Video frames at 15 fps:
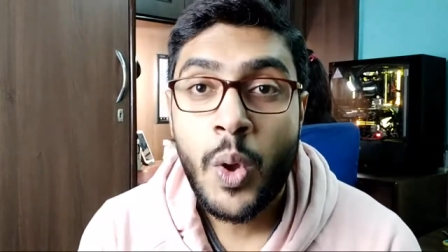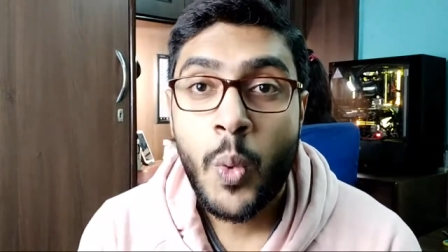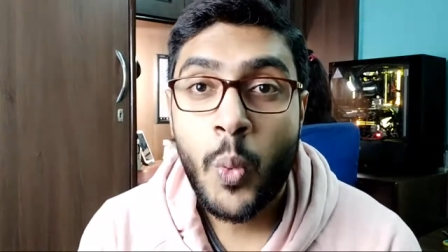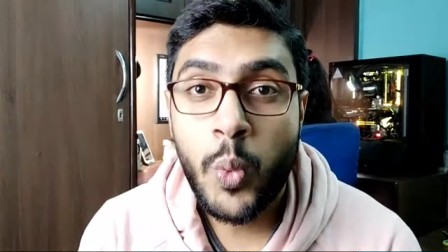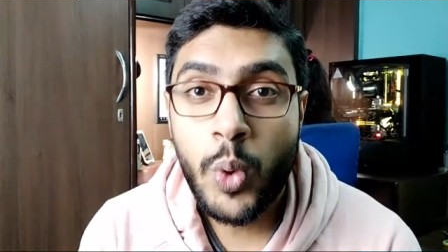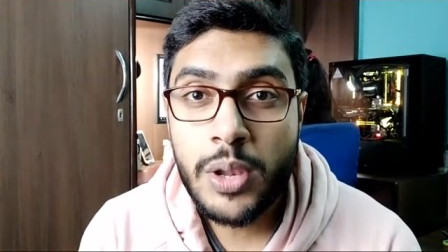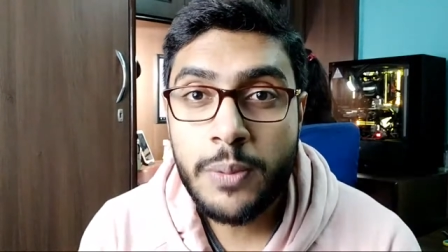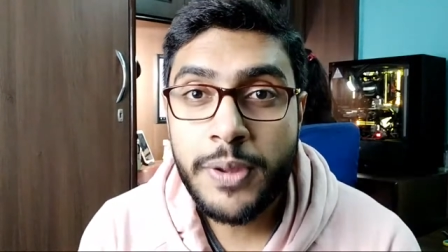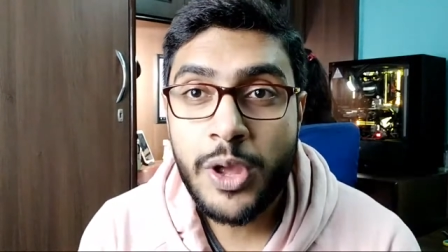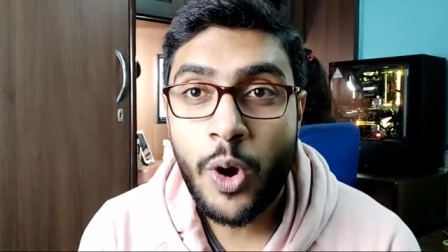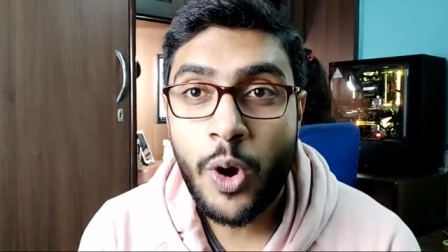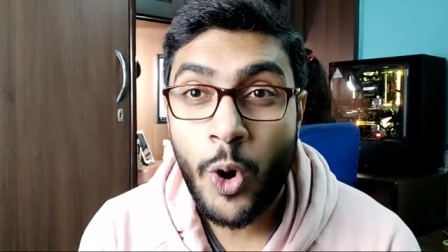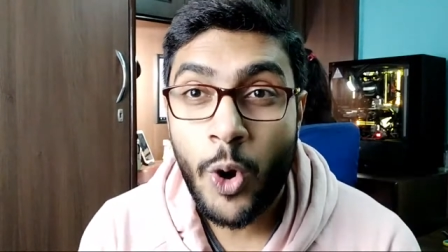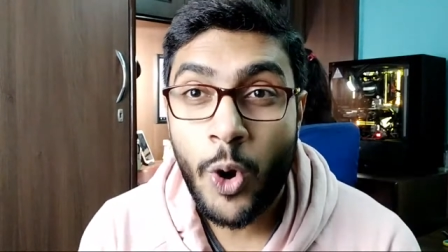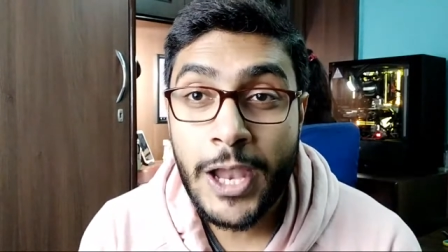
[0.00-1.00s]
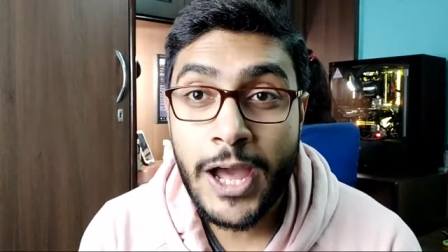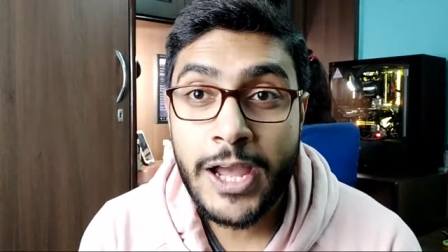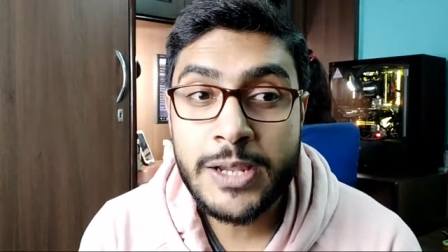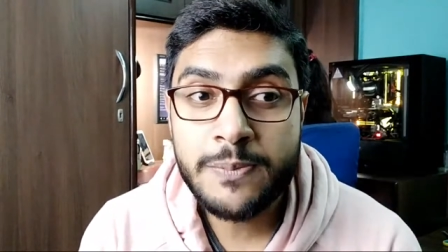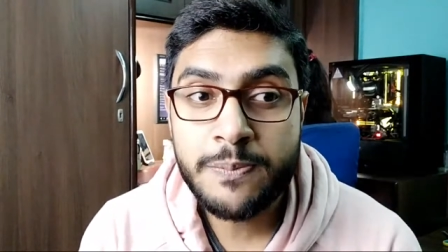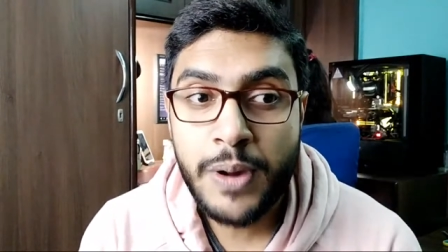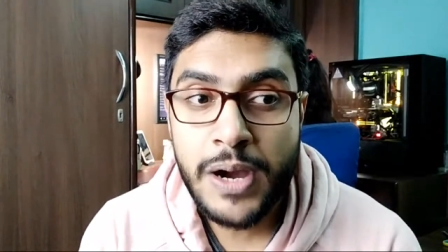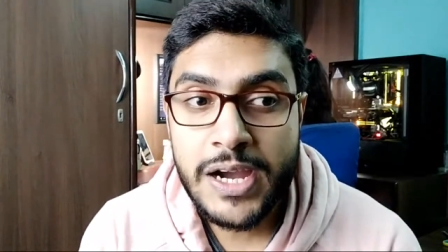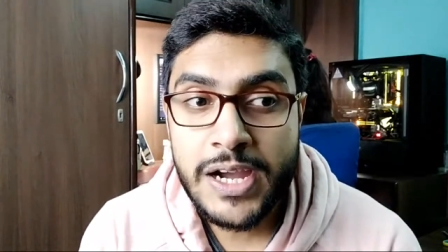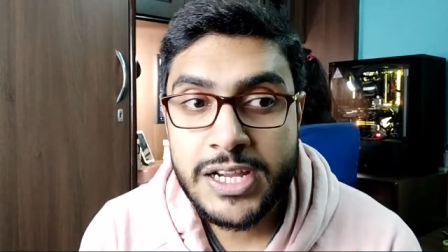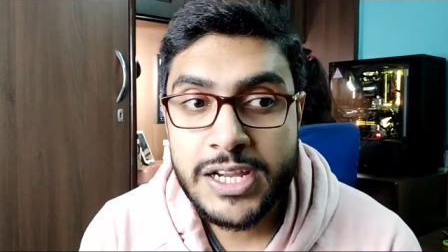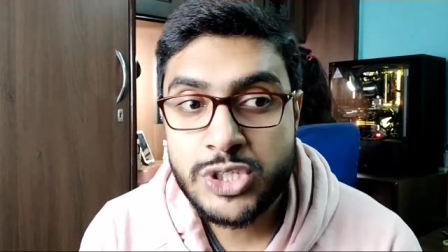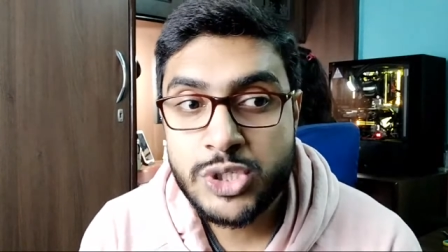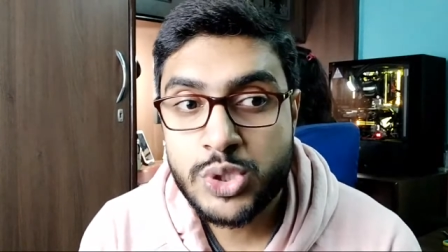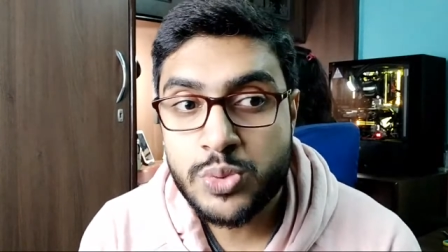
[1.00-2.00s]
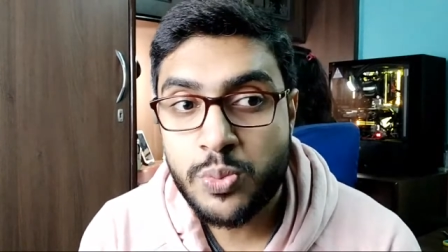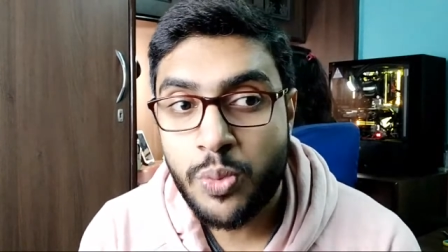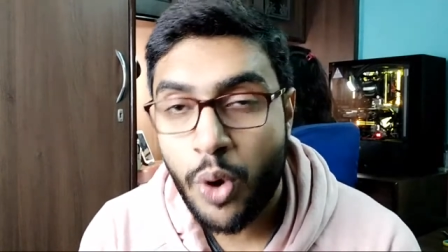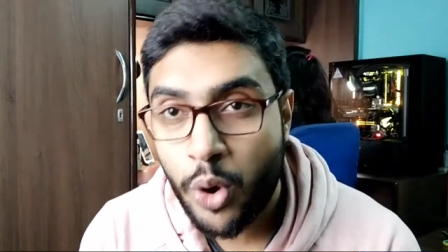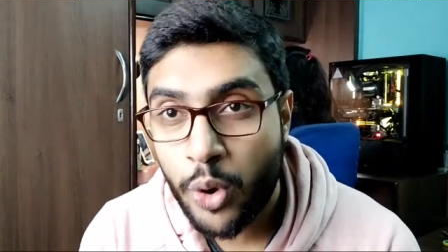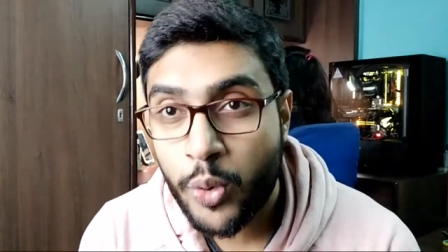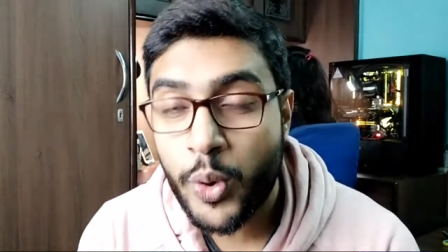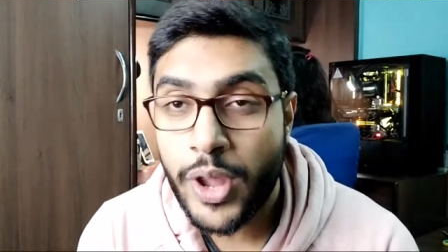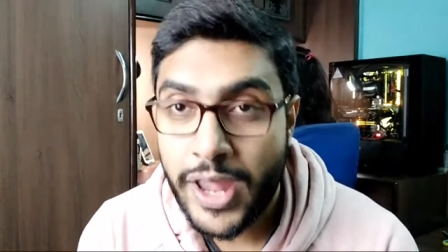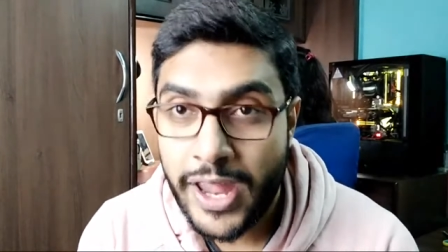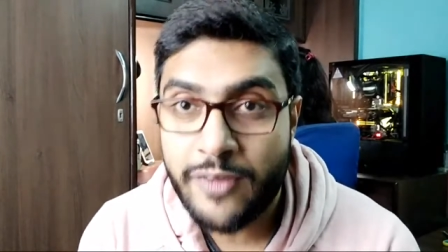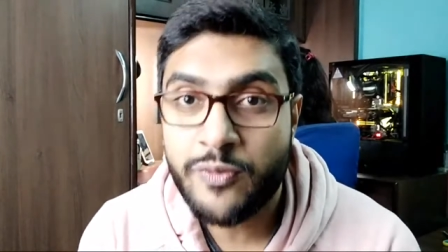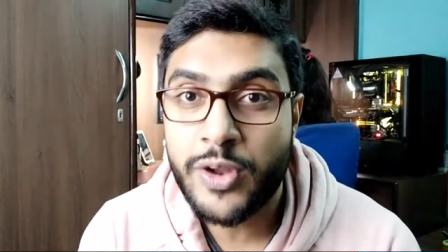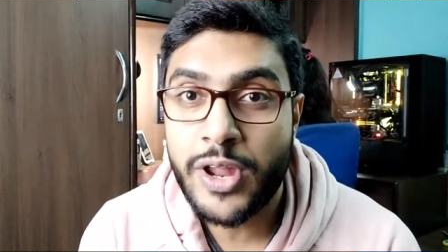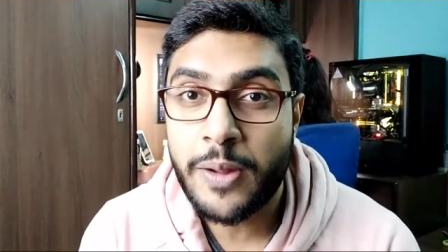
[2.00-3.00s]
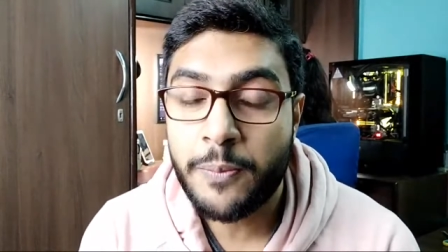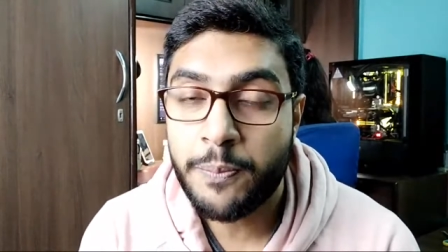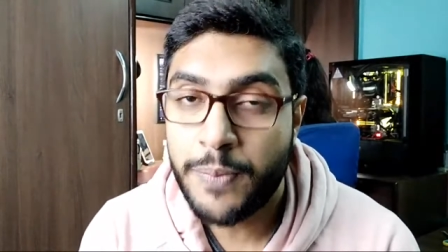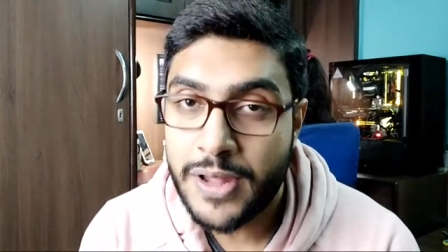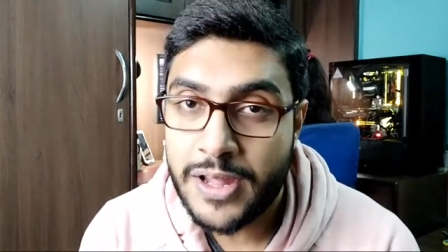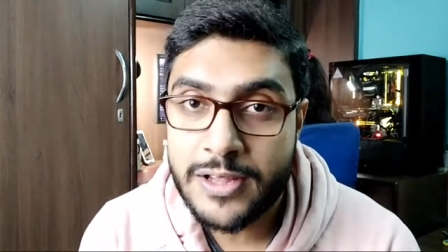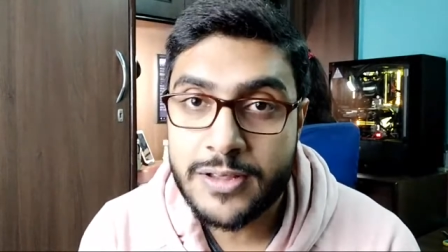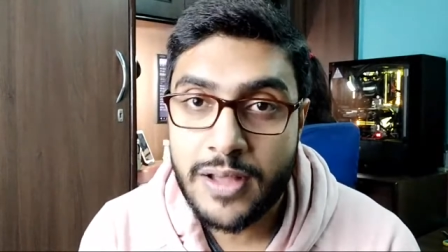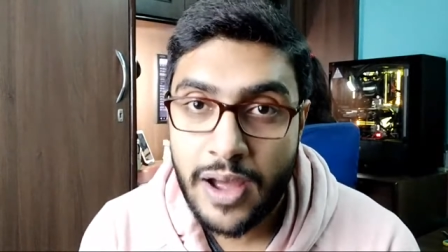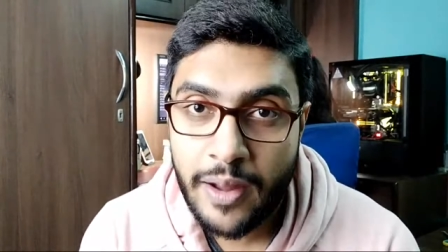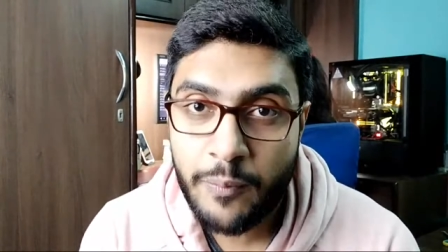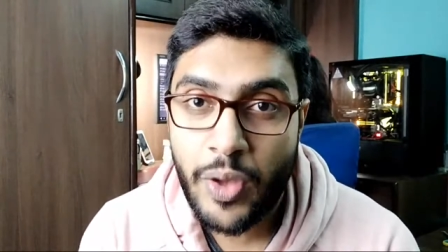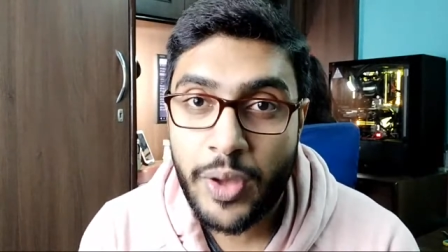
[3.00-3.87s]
will be online by tomorrow evening please I'm,